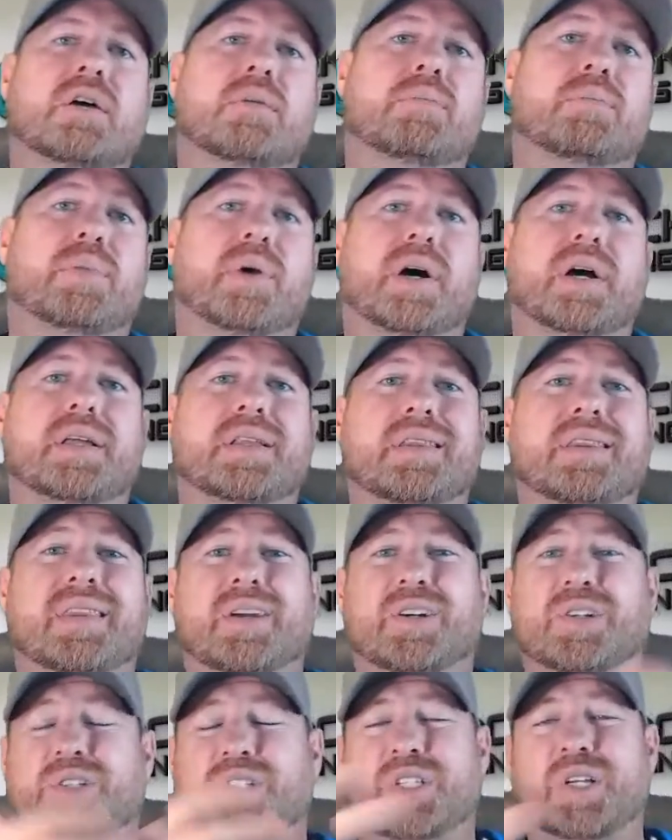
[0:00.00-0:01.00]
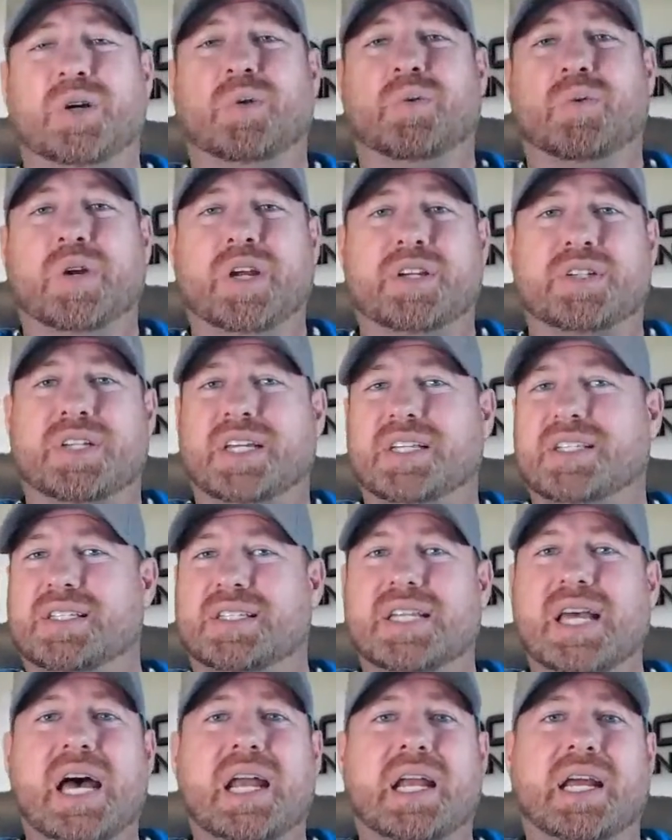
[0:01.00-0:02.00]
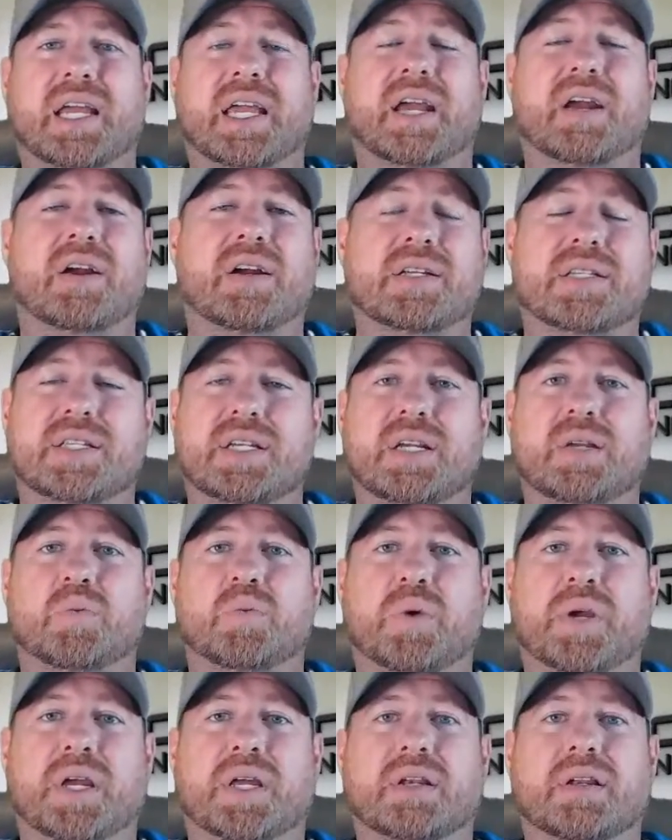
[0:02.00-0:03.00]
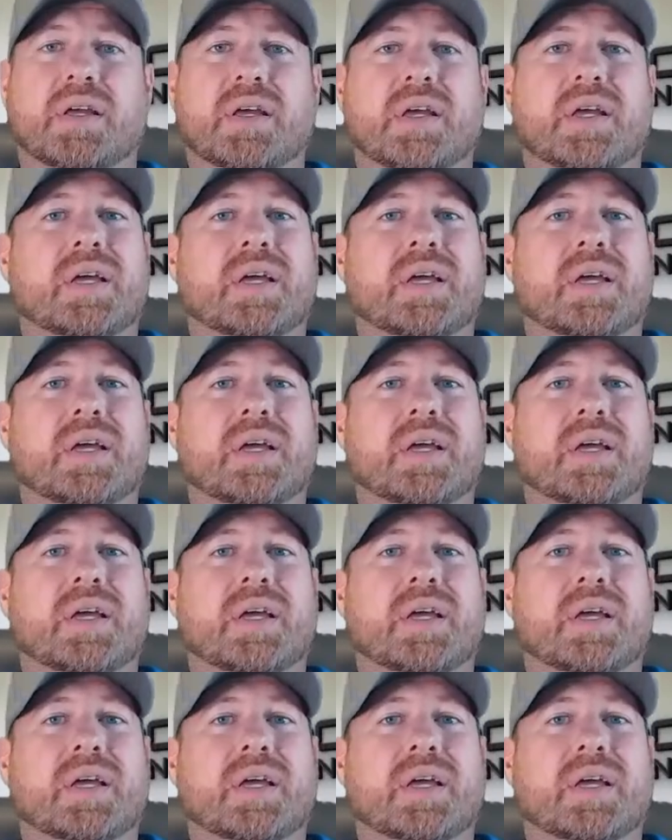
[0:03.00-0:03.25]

But there's still risk. It's not a guaranteed win.